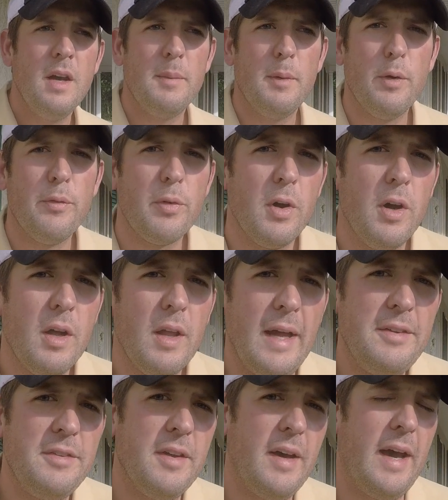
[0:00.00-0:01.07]
Overall,
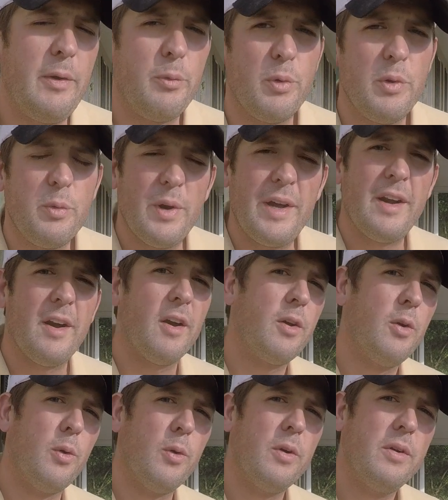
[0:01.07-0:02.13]
I'd rate our
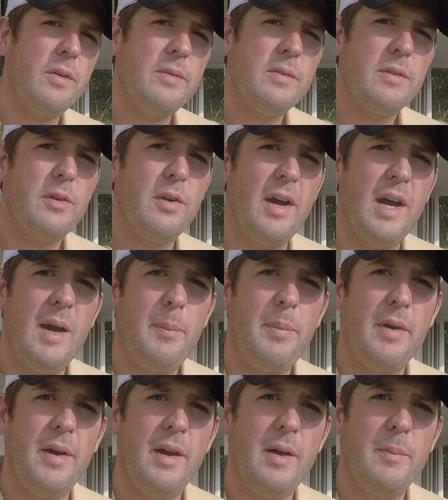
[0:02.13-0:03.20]
corn crop
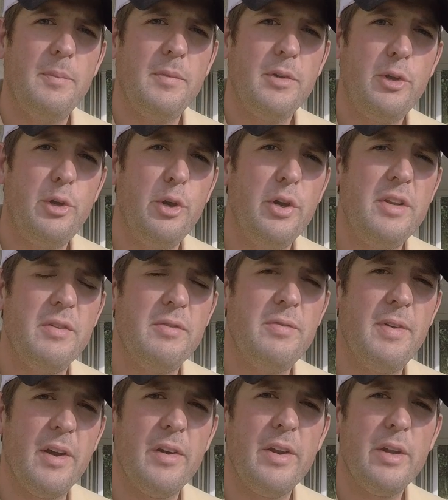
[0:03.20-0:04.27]
good to
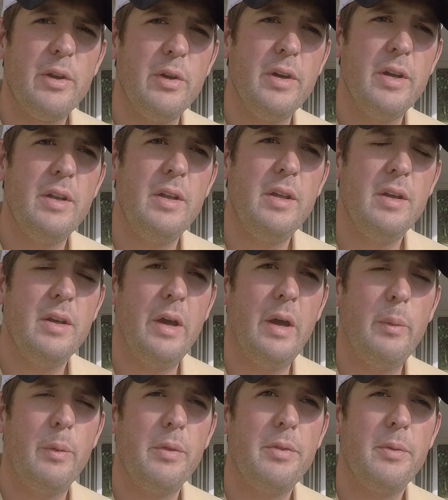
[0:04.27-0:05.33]
very good,
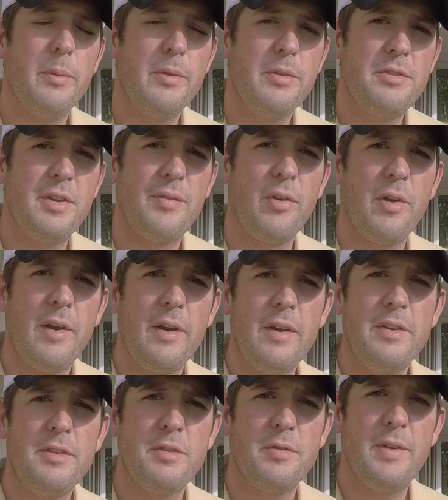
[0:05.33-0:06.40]
with several
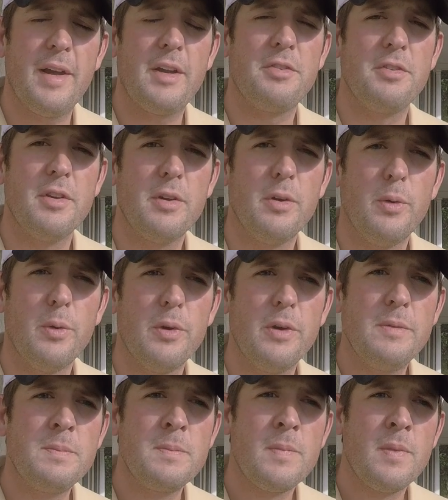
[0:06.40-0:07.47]
areas of excellent
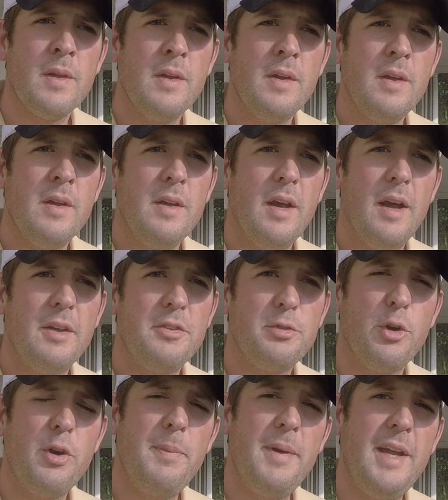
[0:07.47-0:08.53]
corn.
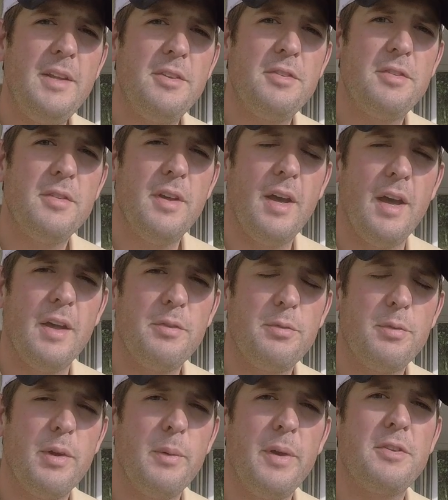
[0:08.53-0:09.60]
Soybeans,
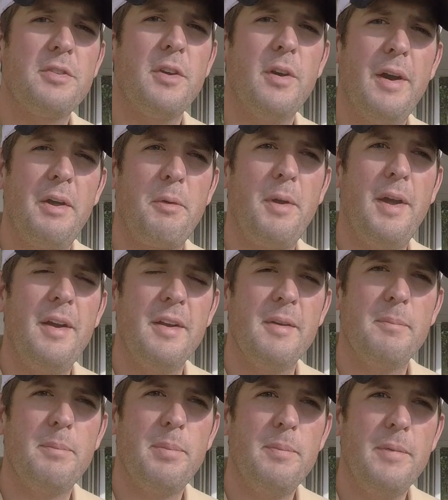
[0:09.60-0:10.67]
3 weeks ago I'd rated
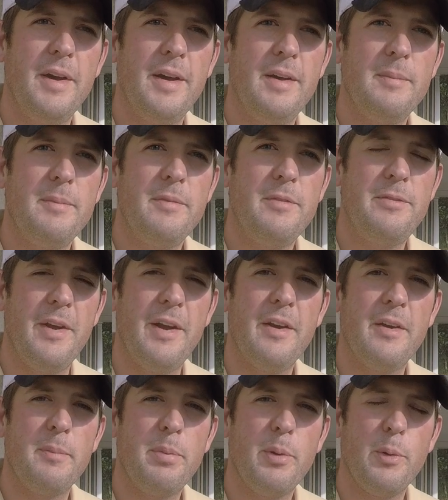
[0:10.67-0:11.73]
them
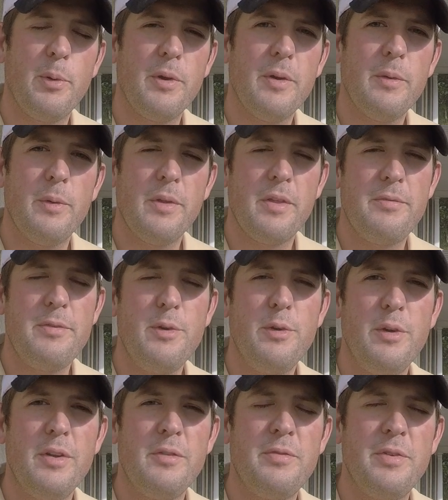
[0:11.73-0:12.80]
fair to poor with a few
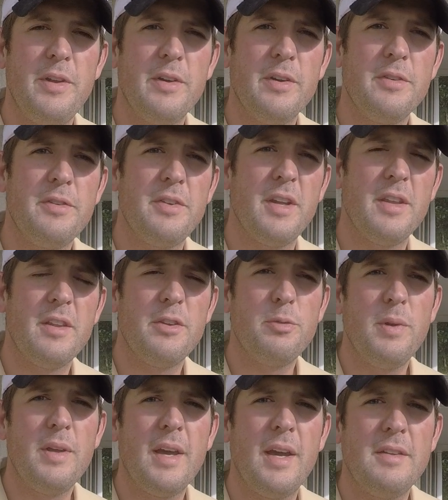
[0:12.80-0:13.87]
good fields. This
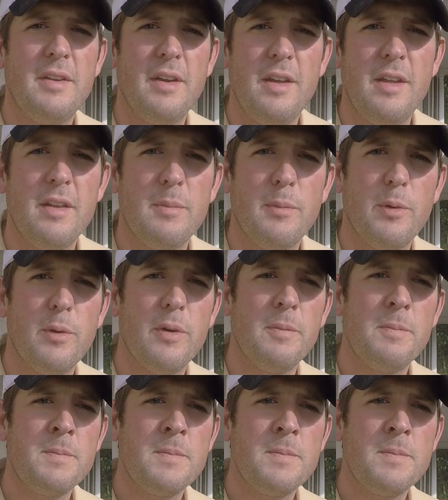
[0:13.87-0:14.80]
week I'd tell you they're more